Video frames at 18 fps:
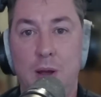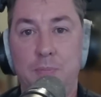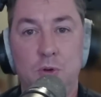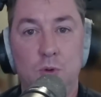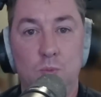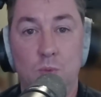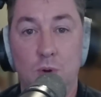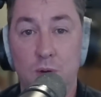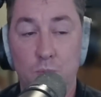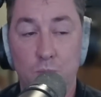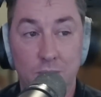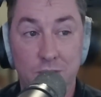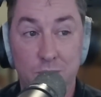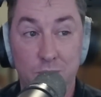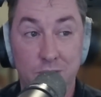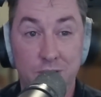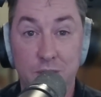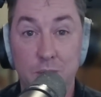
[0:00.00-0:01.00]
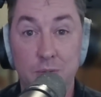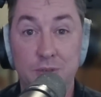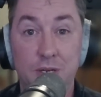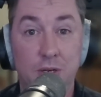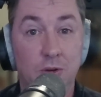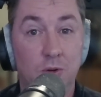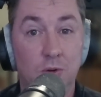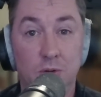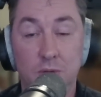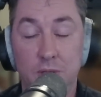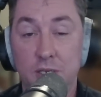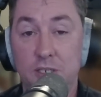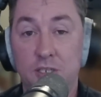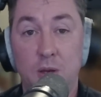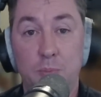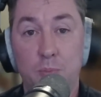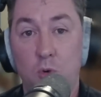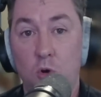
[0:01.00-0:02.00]
Raptor 1, which was used in early
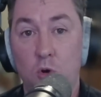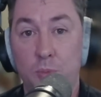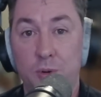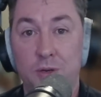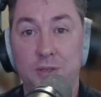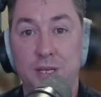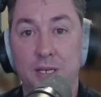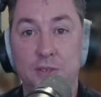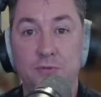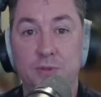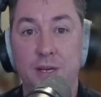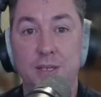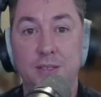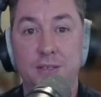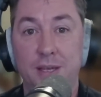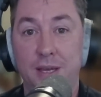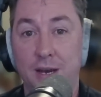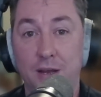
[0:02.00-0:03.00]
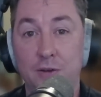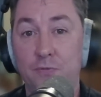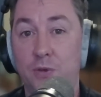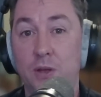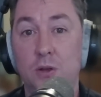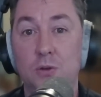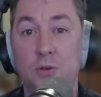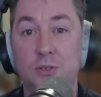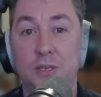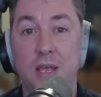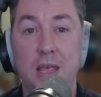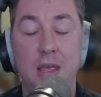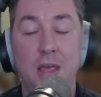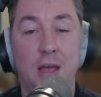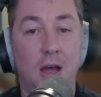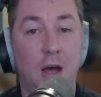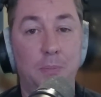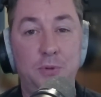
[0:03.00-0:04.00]
suborbital test flights and on vehicles
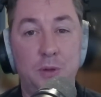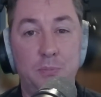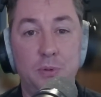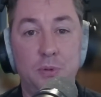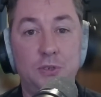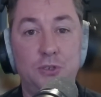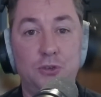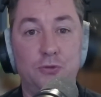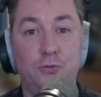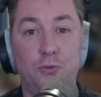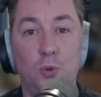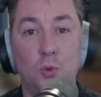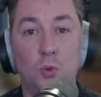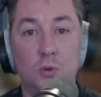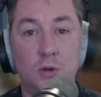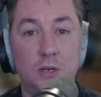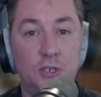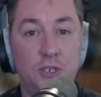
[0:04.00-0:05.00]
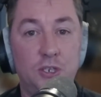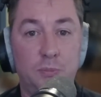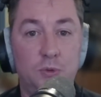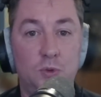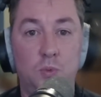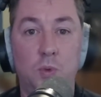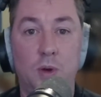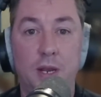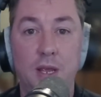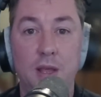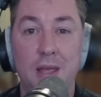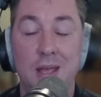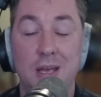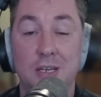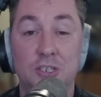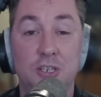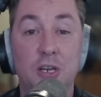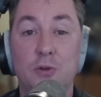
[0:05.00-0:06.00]
up to Booster 4 and Ship 20,
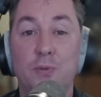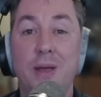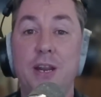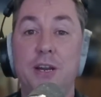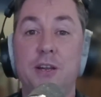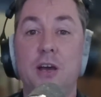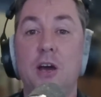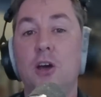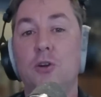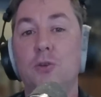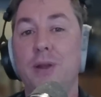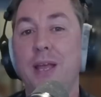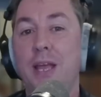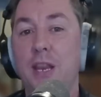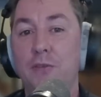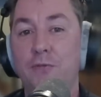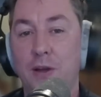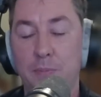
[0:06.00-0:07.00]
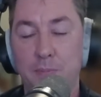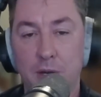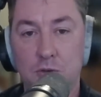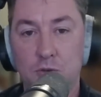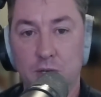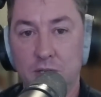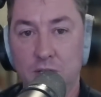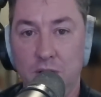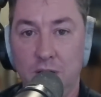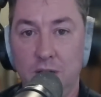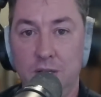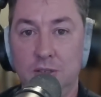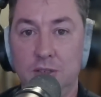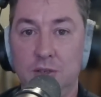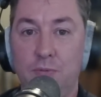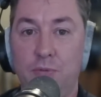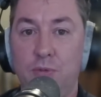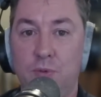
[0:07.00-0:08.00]
generated 185 metric
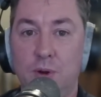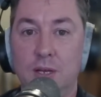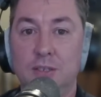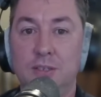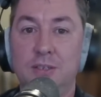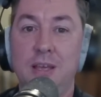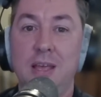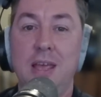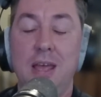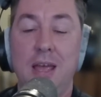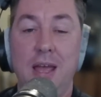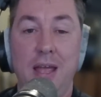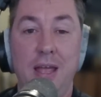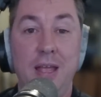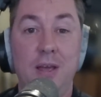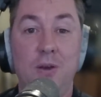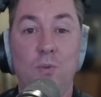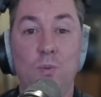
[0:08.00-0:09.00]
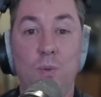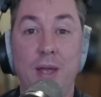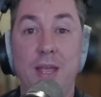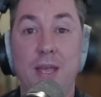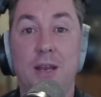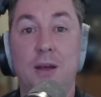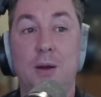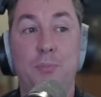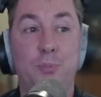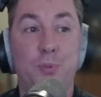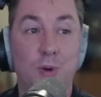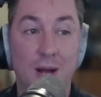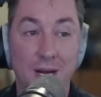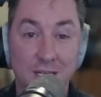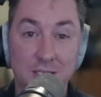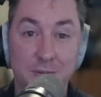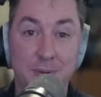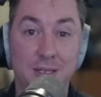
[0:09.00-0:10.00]
tons of thrust and weighed
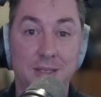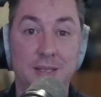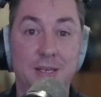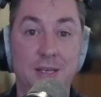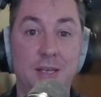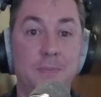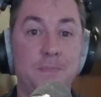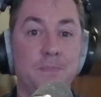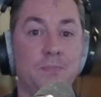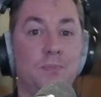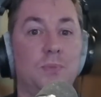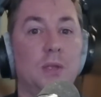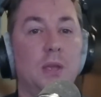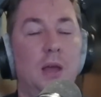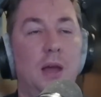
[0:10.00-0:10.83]
approximately